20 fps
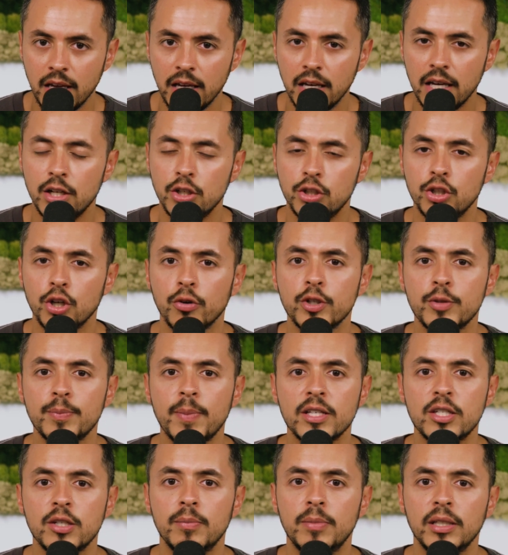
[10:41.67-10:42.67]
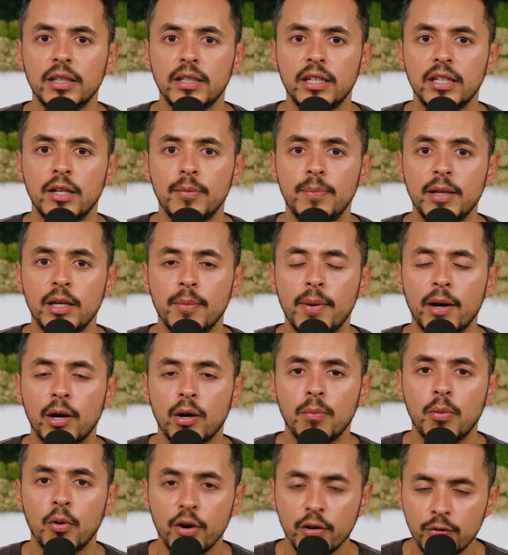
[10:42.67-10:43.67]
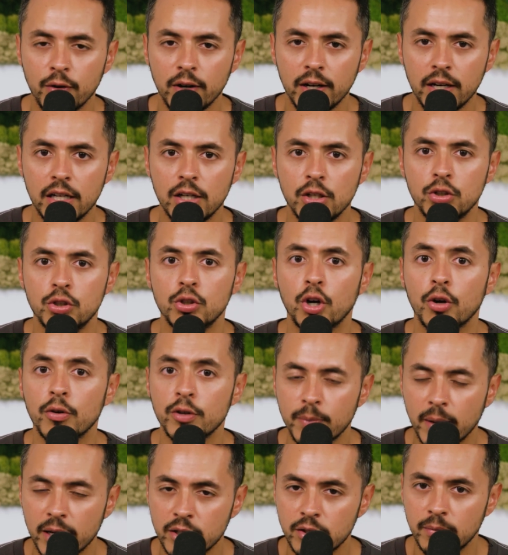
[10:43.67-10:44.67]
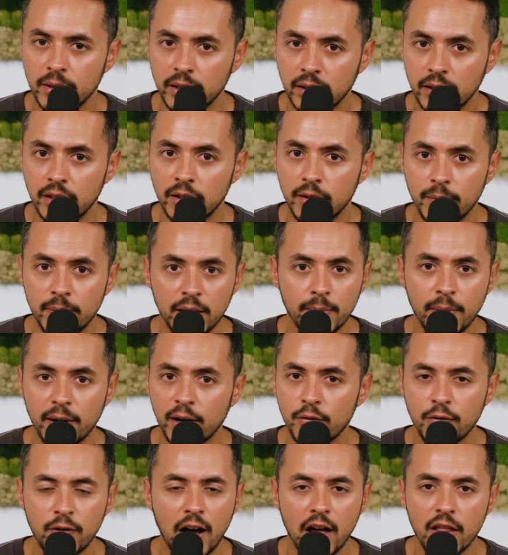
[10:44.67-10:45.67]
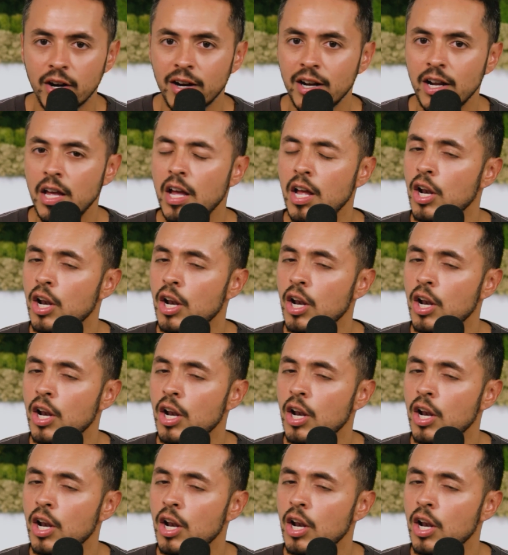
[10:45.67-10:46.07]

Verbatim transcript: It is your responsibility to be a better boyfriend. It is your responsibility to be a better father.